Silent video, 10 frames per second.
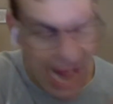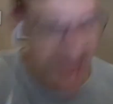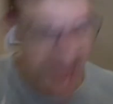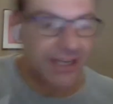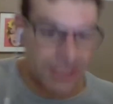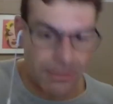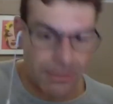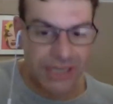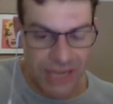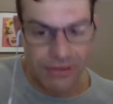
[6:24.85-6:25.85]
added to my
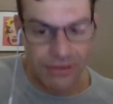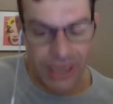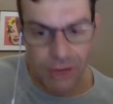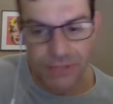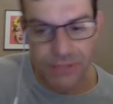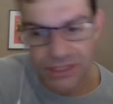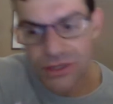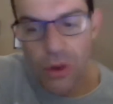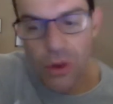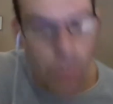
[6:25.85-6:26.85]
general incompetence
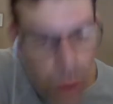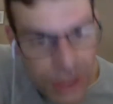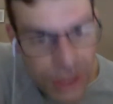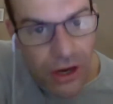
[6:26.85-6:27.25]
would not